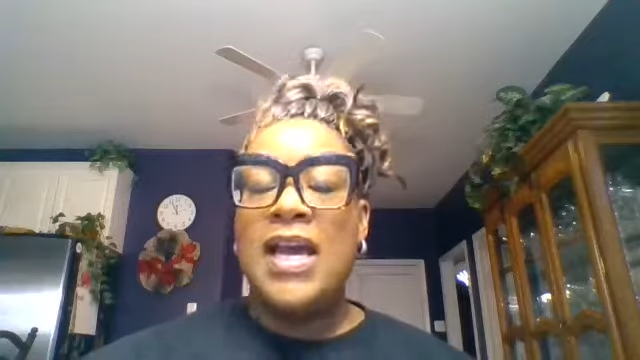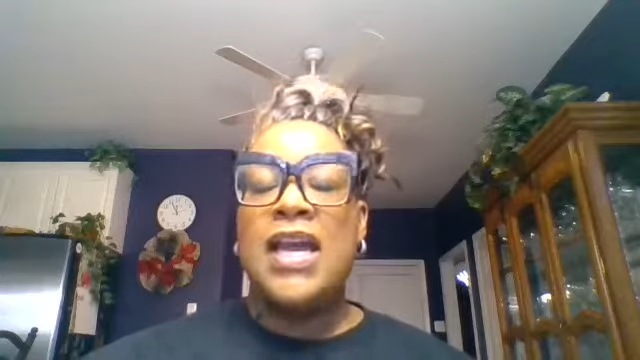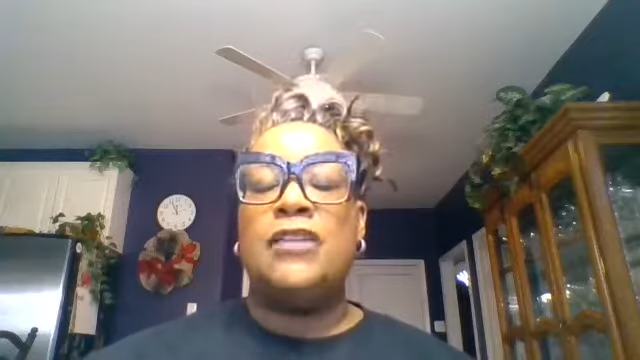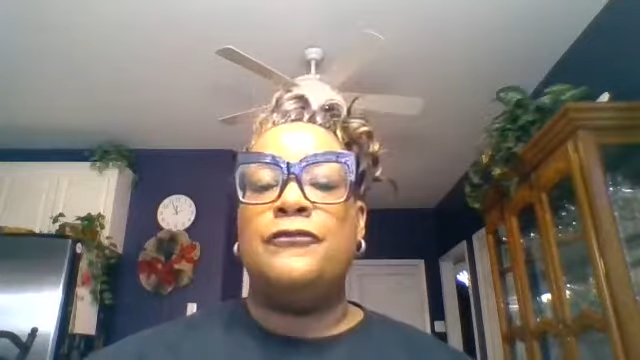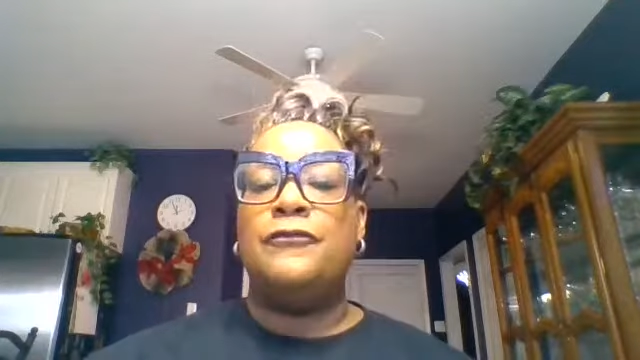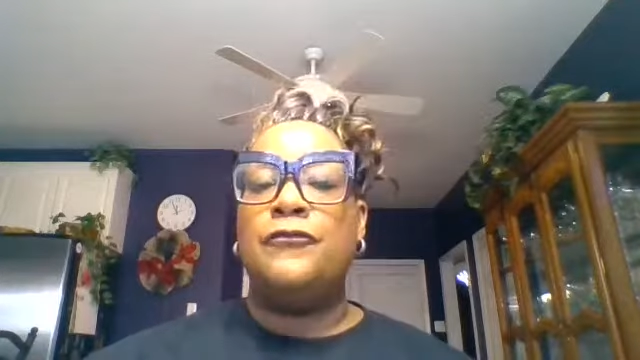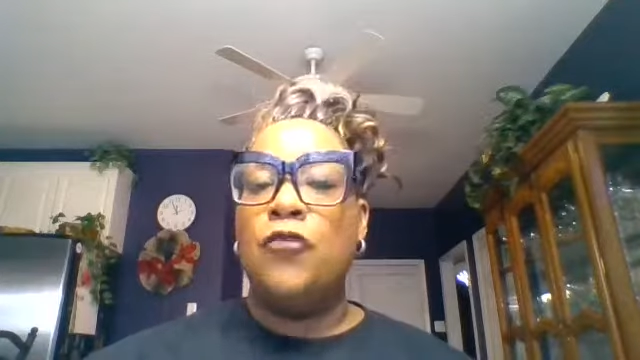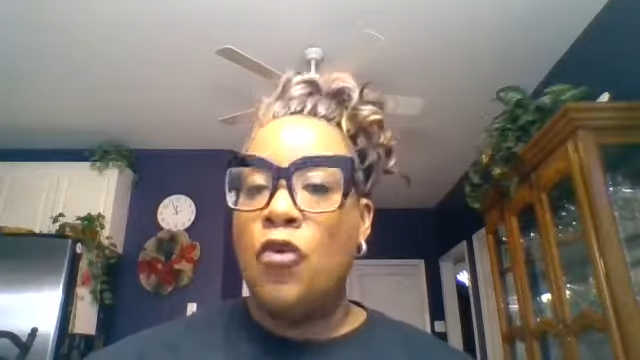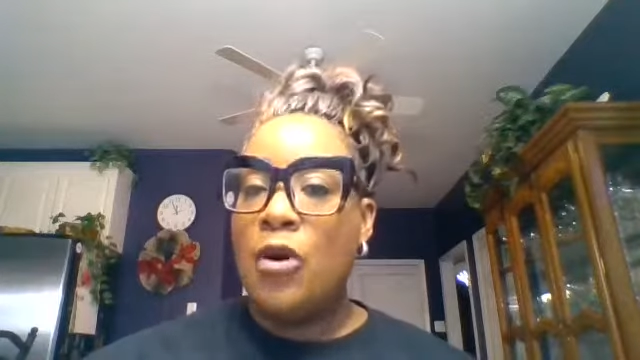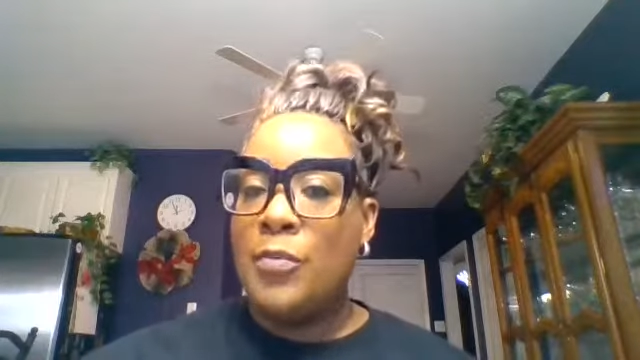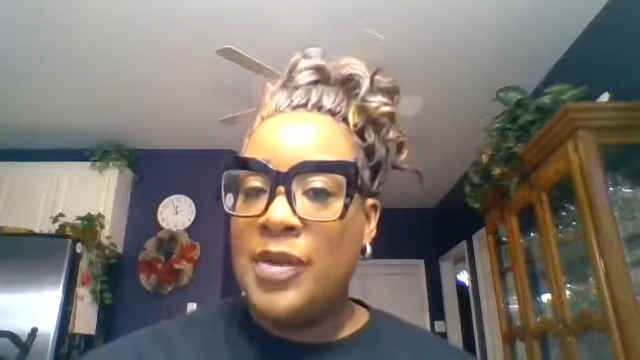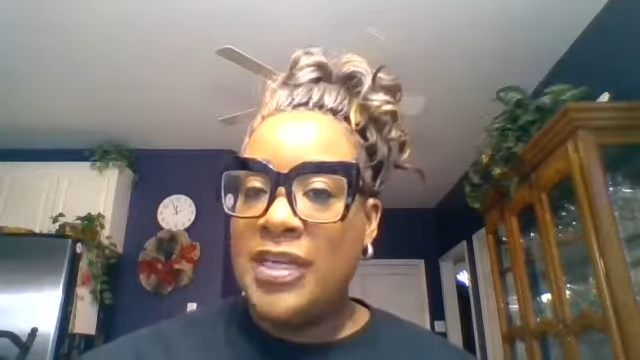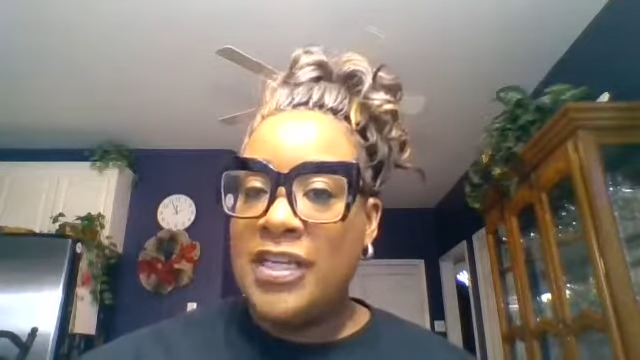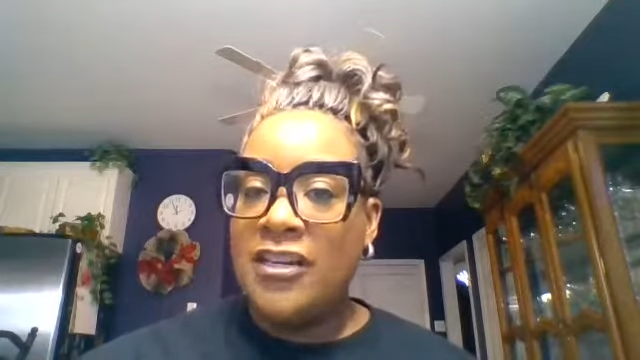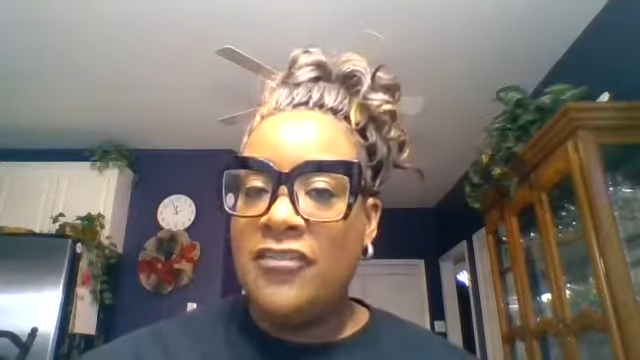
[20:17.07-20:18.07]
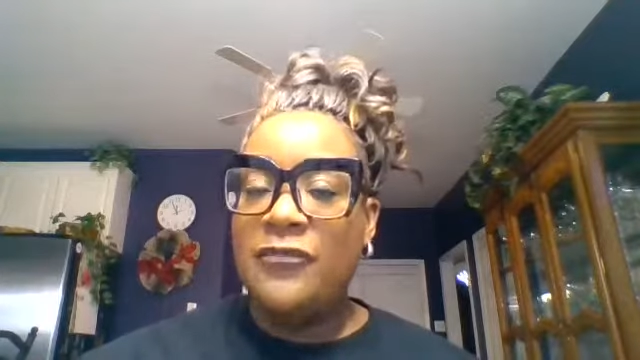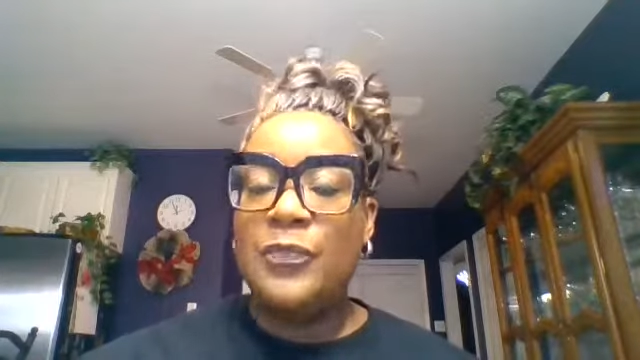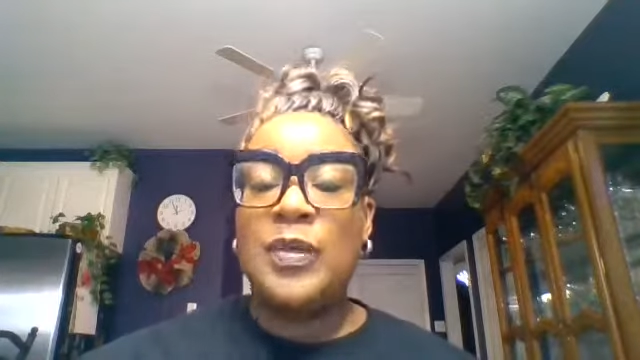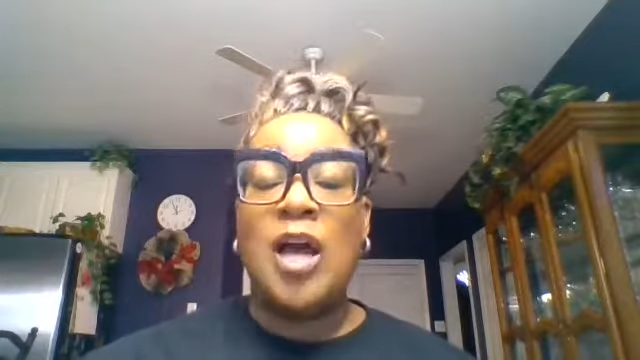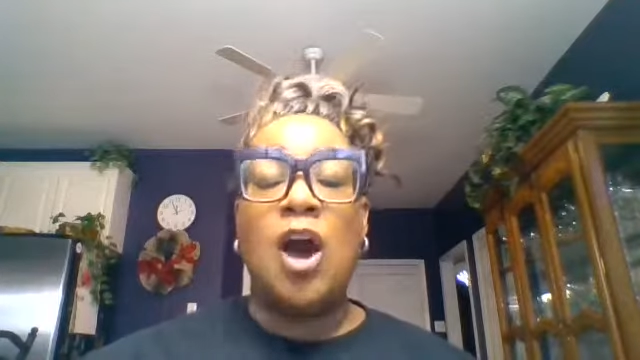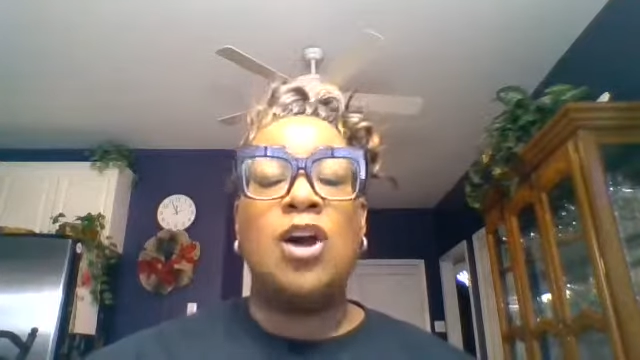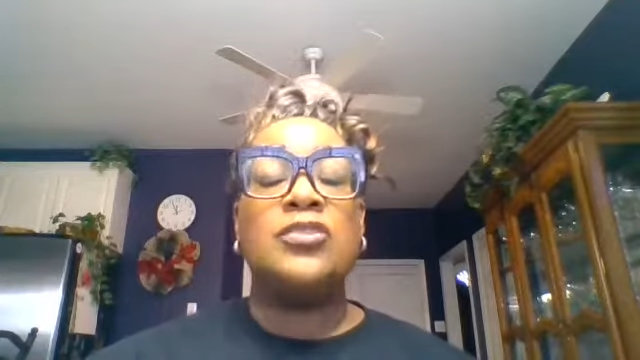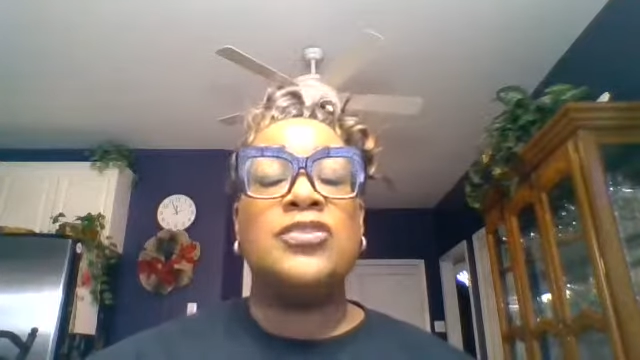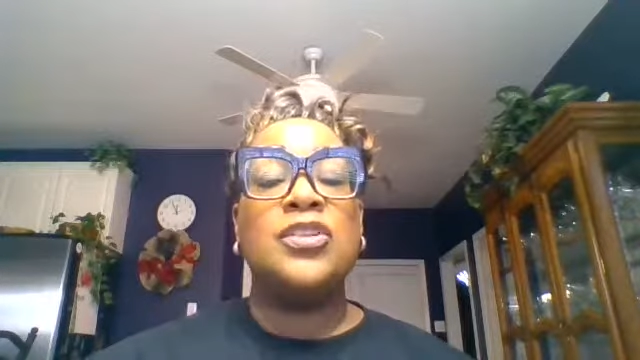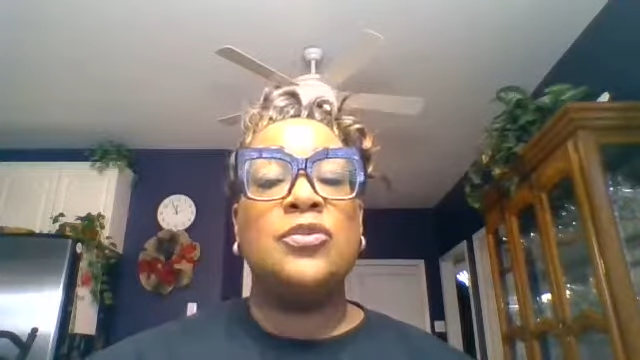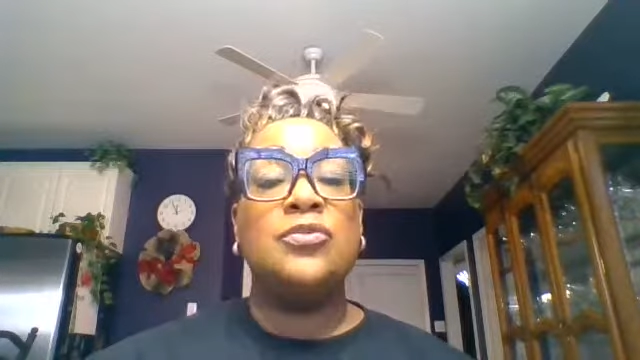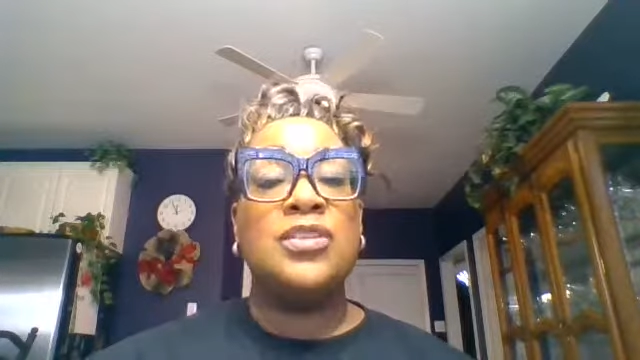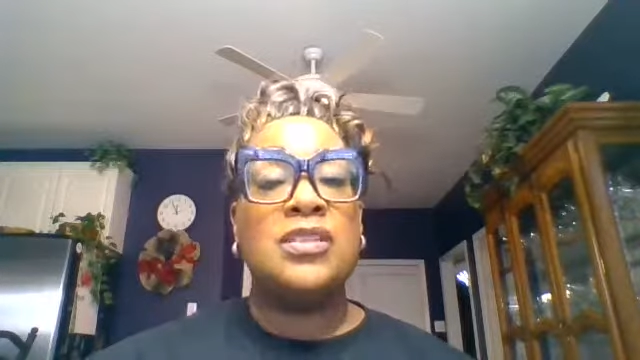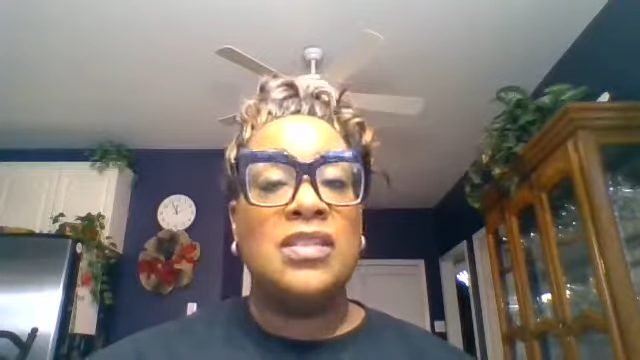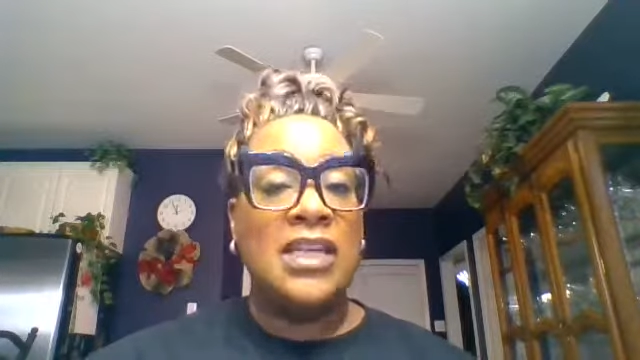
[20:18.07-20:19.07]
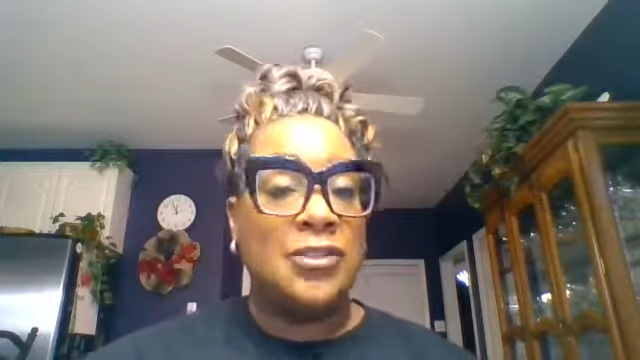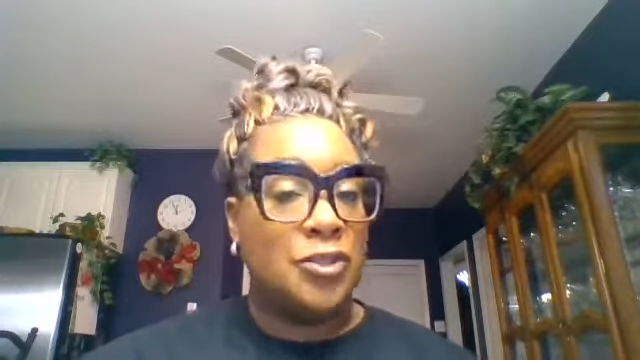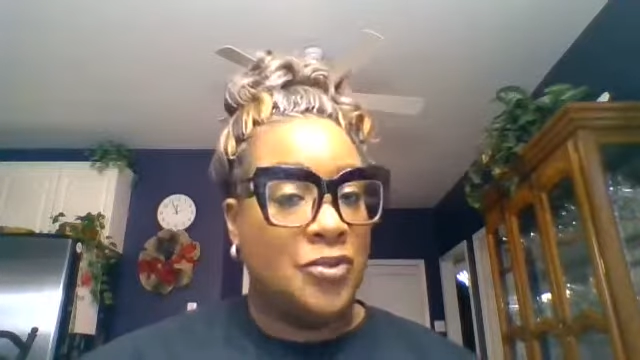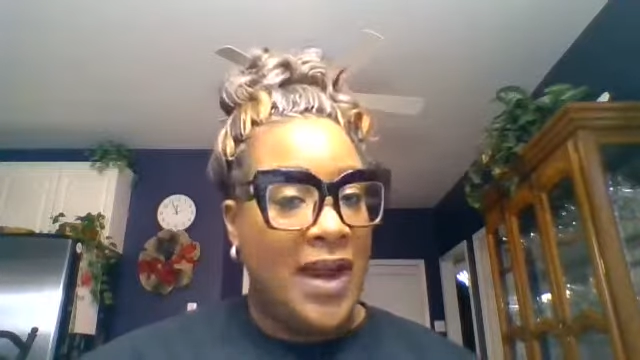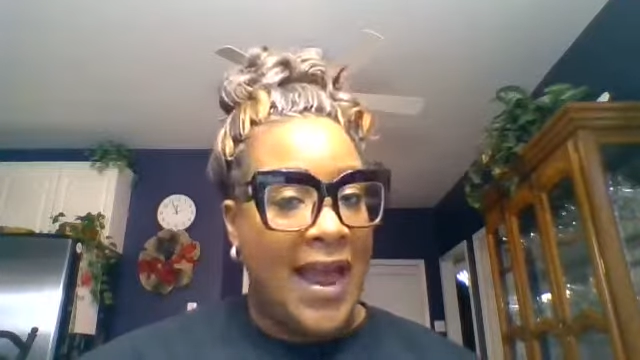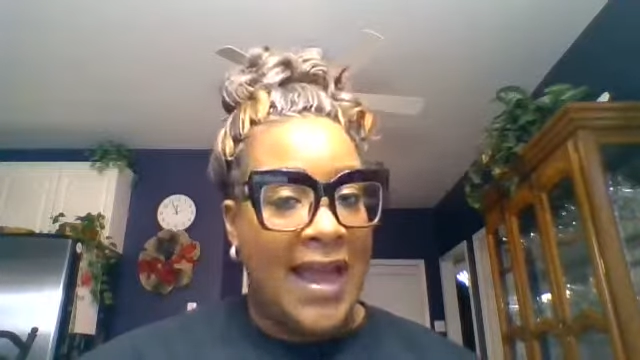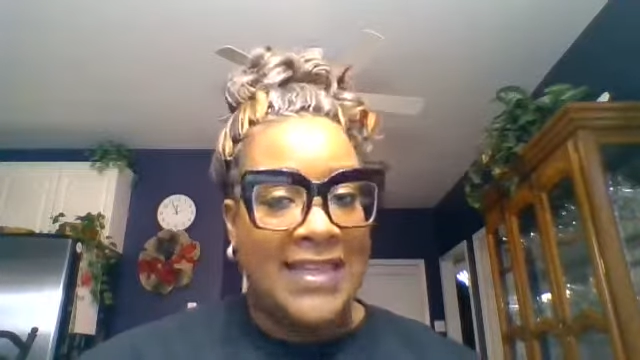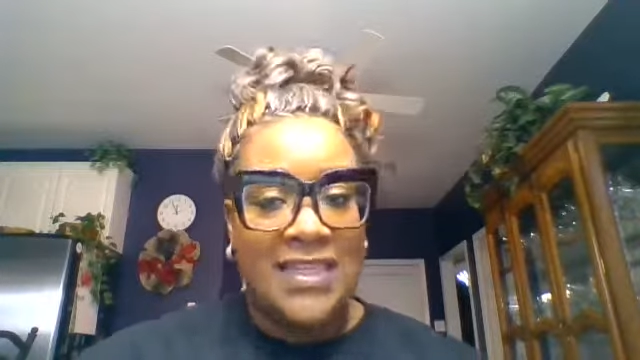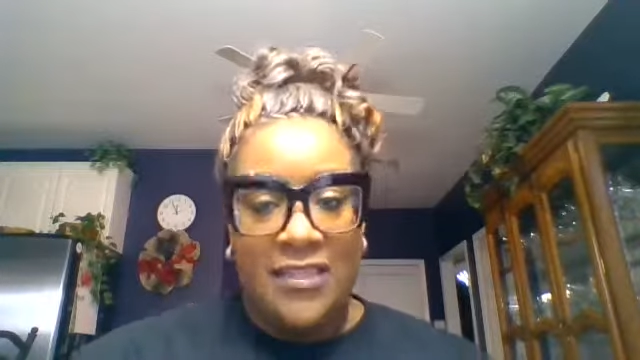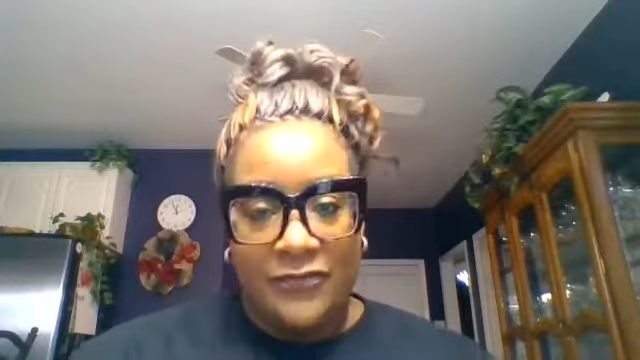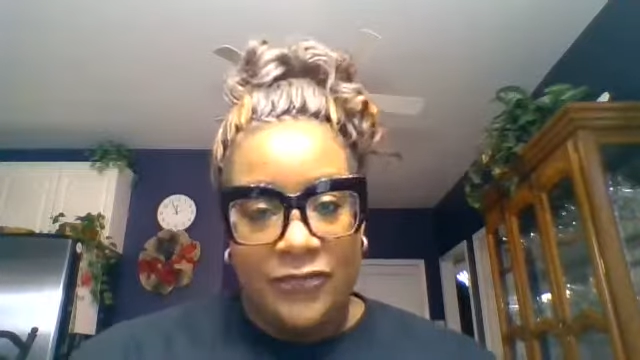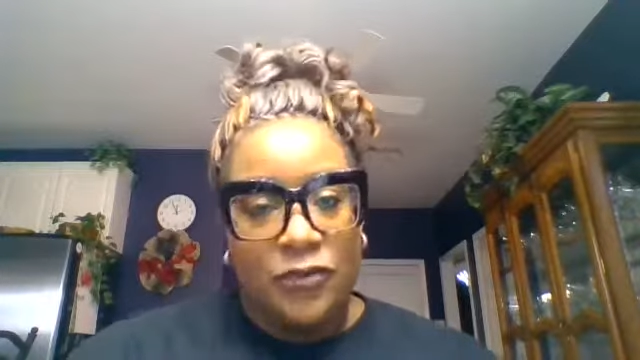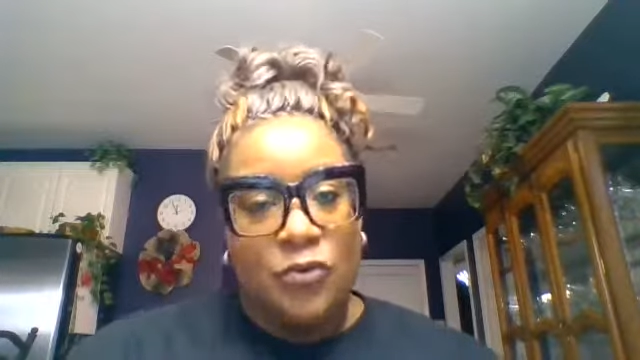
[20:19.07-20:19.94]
informative, but also interactive,